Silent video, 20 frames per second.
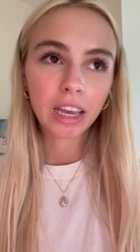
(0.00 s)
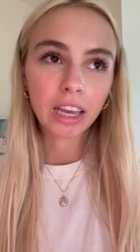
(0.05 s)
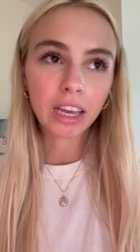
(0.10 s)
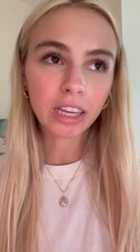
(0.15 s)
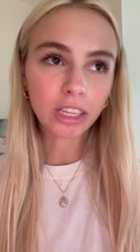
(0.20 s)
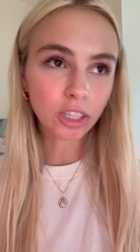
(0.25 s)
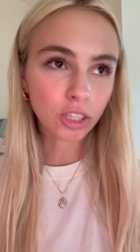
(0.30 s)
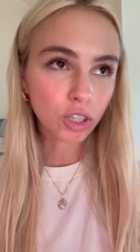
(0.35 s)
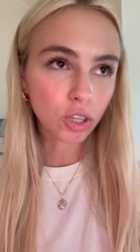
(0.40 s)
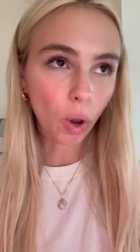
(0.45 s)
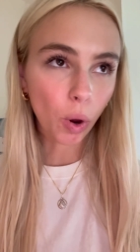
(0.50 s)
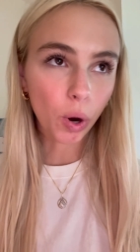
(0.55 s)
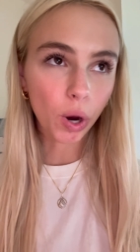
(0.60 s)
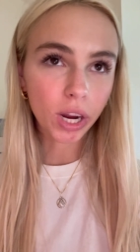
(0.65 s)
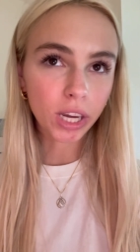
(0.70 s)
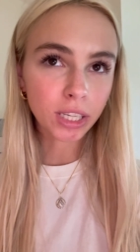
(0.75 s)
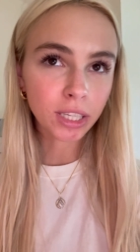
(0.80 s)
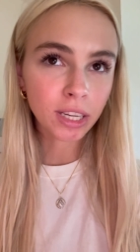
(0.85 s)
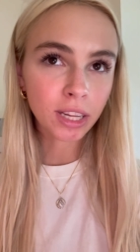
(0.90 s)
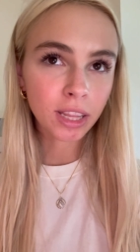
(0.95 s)
It's so
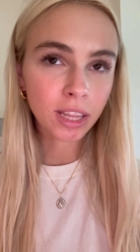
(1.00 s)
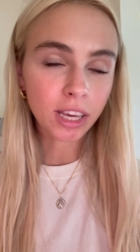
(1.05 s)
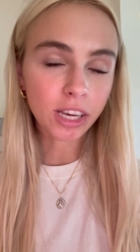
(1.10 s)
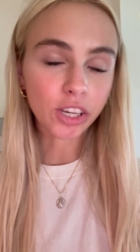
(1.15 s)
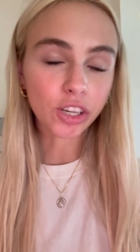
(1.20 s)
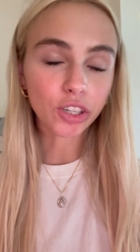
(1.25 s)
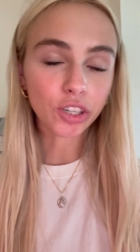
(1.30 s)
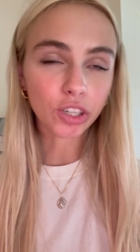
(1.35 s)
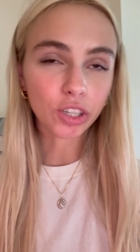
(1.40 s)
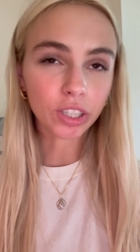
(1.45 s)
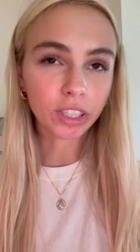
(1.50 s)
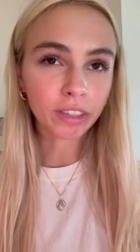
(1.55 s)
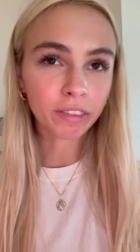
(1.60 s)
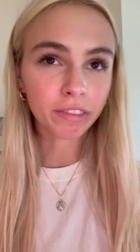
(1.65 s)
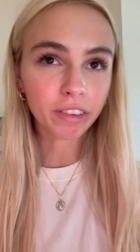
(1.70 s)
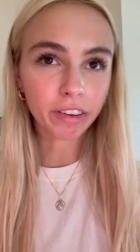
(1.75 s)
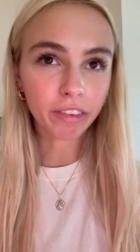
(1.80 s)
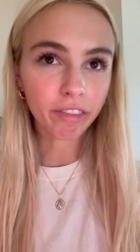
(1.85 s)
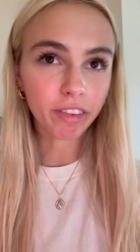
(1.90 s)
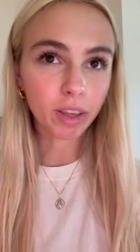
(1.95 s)
crazy to think you're turning
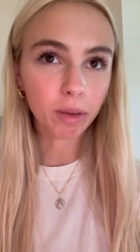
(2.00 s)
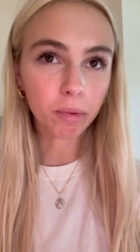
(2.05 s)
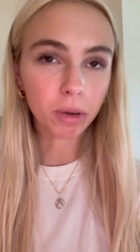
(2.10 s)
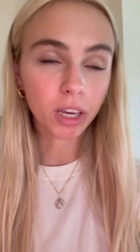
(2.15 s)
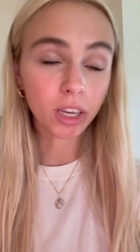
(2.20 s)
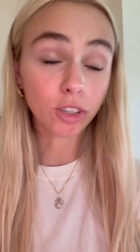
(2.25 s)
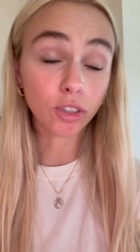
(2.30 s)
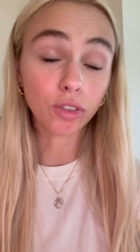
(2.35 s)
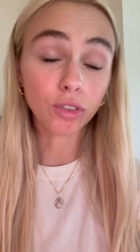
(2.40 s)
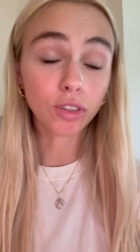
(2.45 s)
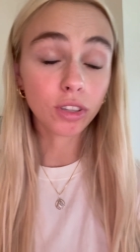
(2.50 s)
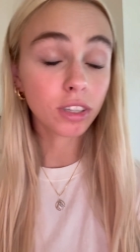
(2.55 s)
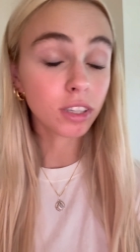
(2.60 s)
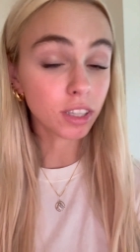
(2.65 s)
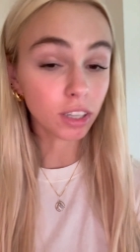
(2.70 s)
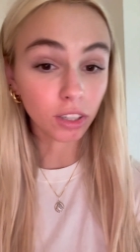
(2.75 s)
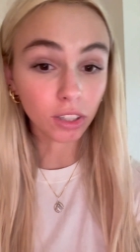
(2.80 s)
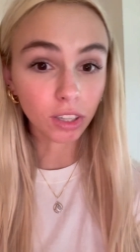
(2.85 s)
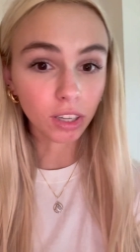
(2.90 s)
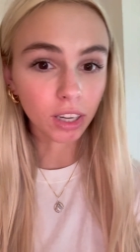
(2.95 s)
50 because you
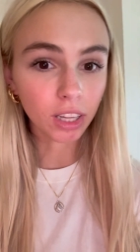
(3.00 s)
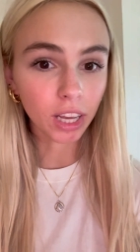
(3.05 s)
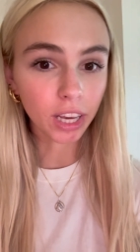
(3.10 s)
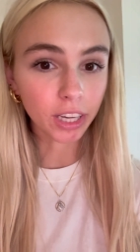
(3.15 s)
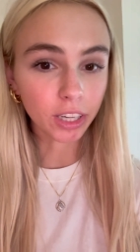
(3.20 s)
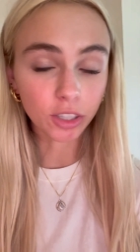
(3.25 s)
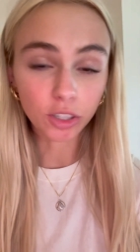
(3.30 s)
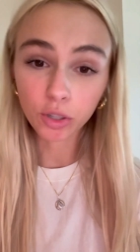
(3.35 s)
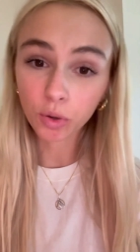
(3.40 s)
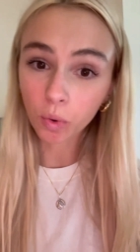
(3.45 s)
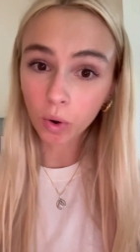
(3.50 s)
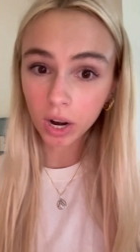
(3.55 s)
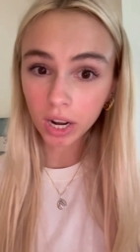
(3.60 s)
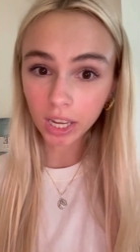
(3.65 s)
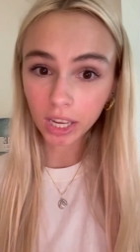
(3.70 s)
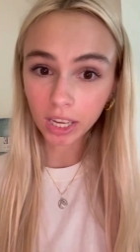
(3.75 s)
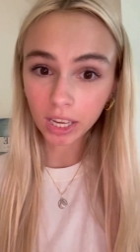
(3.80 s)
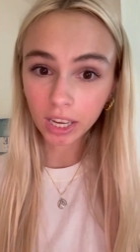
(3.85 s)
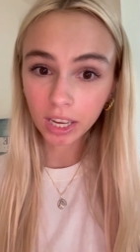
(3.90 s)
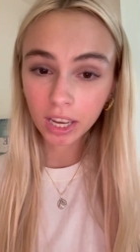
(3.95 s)
still look like you're
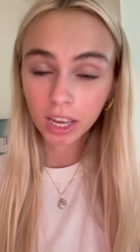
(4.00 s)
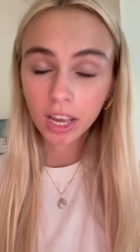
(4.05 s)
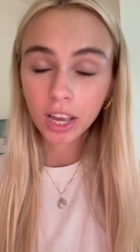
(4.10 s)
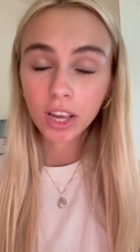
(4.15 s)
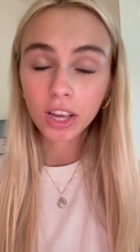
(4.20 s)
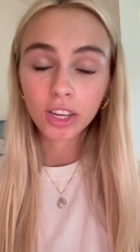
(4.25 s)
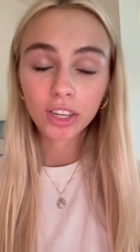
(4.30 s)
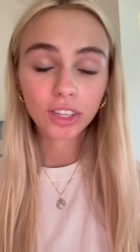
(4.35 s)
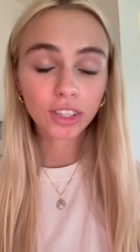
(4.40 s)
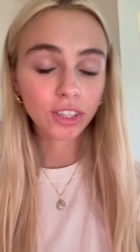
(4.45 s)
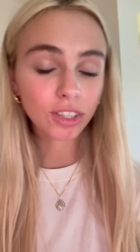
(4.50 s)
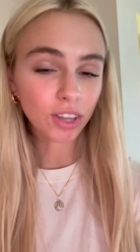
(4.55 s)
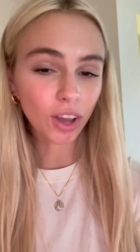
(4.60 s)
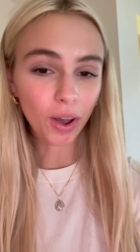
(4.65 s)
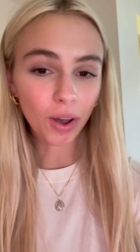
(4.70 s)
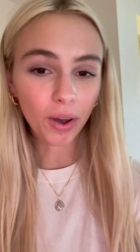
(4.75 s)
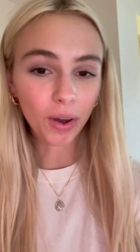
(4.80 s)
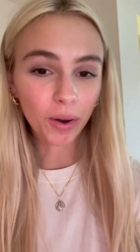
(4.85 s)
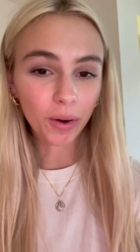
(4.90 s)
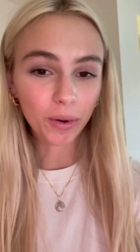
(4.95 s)
20.
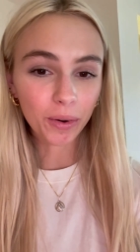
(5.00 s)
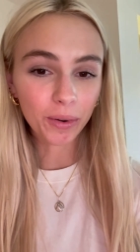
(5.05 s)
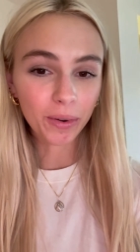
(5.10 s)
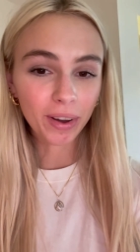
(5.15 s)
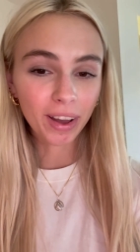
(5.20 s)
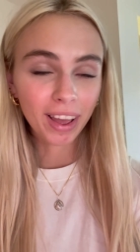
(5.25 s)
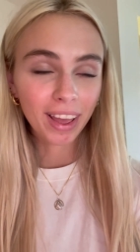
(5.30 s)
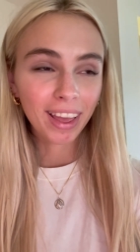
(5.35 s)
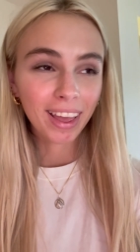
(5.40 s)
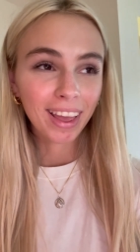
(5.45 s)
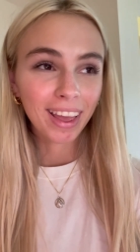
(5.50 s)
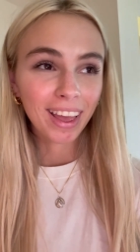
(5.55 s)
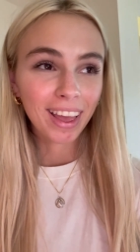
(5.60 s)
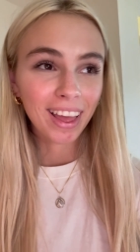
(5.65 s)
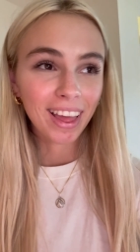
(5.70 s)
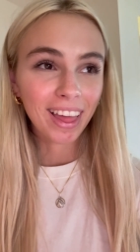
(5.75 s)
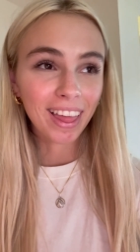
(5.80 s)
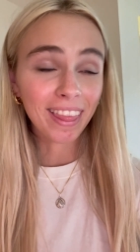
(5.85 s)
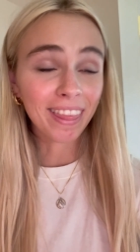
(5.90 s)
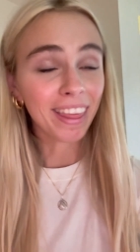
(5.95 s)
So
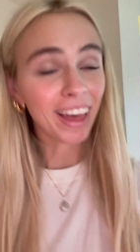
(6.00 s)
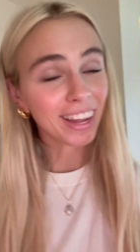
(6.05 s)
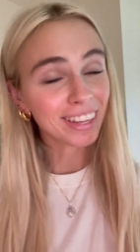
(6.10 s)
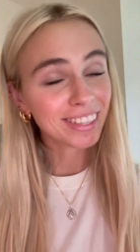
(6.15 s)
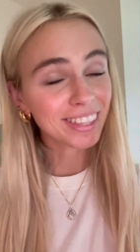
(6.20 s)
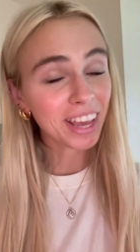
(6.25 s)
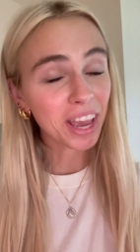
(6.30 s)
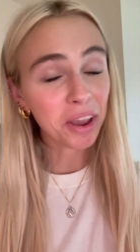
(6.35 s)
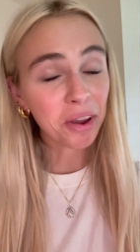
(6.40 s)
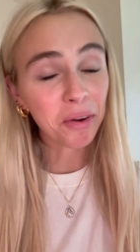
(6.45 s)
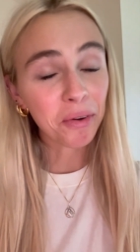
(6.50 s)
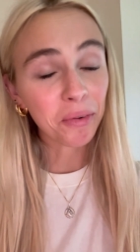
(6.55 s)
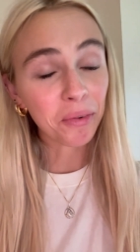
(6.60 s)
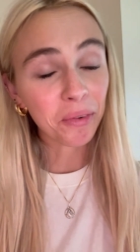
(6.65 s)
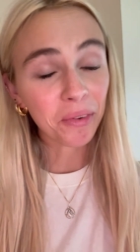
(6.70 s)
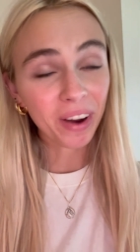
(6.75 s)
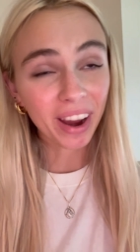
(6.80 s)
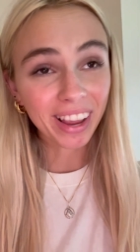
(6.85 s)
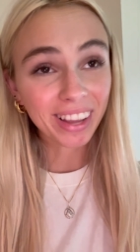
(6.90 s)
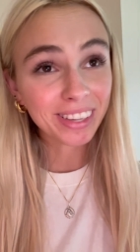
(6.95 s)
that's a
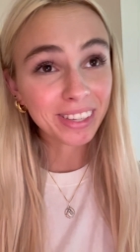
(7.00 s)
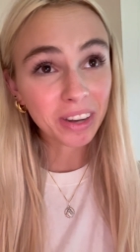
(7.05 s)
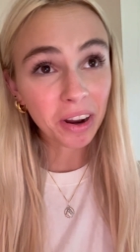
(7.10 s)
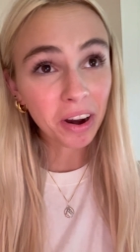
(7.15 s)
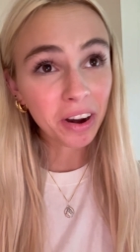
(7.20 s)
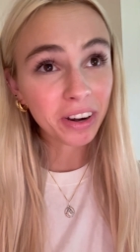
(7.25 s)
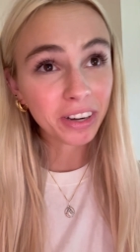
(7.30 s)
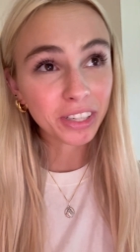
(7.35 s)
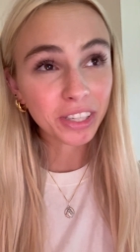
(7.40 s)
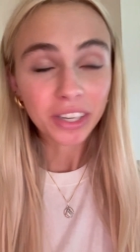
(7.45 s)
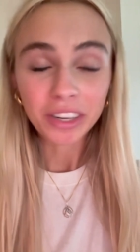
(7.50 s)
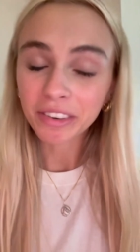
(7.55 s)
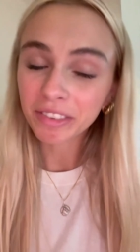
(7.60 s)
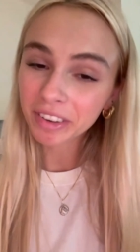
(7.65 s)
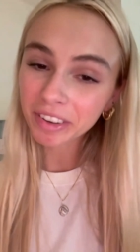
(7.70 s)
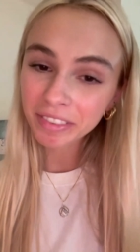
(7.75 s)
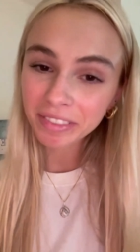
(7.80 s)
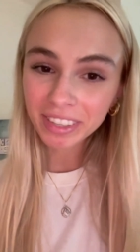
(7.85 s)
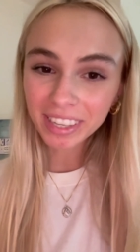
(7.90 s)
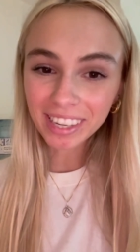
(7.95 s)
great start to your
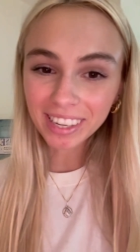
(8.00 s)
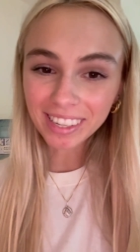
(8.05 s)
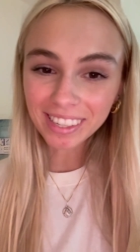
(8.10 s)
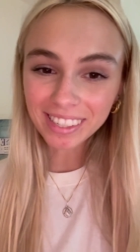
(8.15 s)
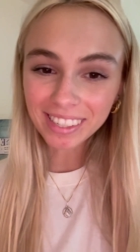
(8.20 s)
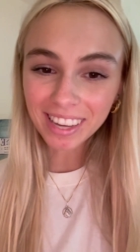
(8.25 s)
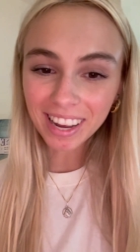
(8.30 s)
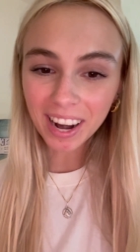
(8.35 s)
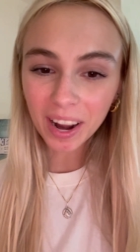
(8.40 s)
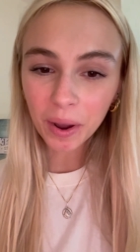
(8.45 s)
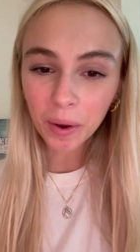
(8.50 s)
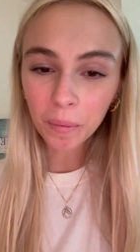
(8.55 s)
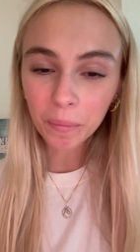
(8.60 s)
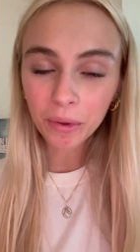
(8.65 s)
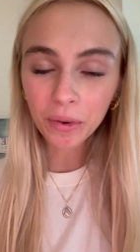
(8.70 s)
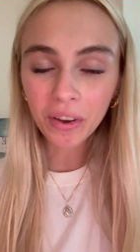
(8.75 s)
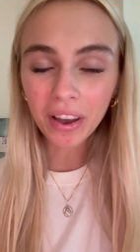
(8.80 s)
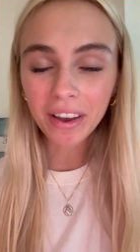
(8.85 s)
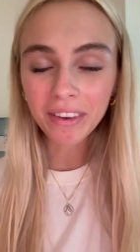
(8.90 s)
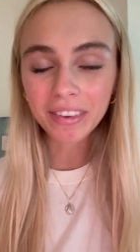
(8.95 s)
50s, and I hope
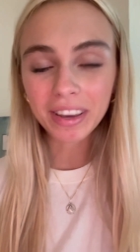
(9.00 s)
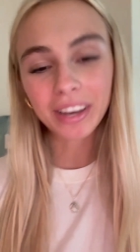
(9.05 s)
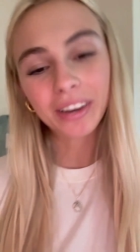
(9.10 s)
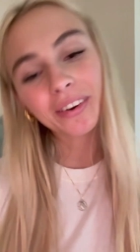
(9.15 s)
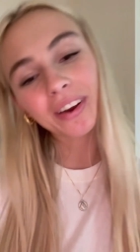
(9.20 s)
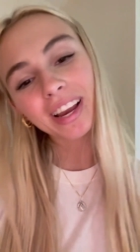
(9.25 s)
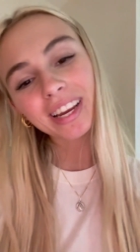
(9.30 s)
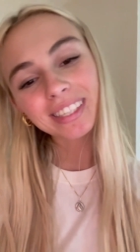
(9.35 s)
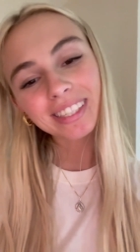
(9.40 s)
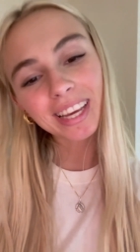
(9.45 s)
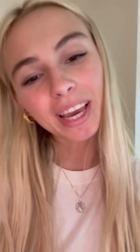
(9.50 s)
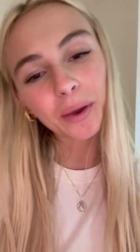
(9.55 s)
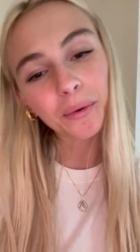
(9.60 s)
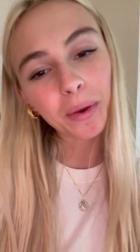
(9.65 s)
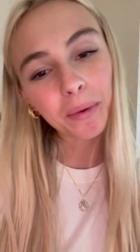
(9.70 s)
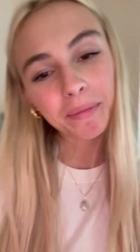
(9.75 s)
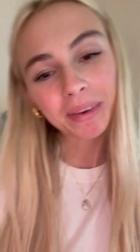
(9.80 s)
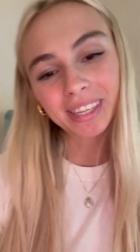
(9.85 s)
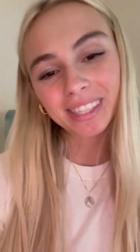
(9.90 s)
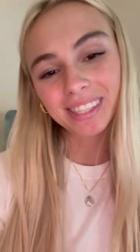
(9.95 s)
you have a great day. We
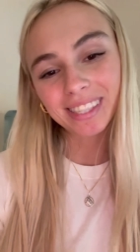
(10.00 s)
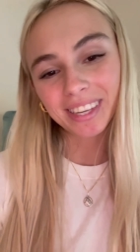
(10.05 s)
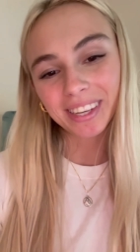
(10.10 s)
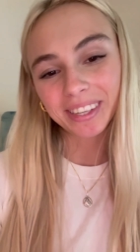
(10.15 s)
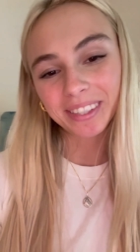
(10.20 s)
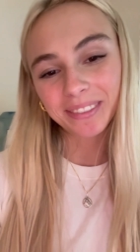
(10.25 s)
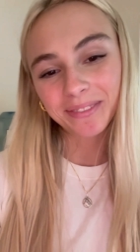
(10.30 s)
miss you.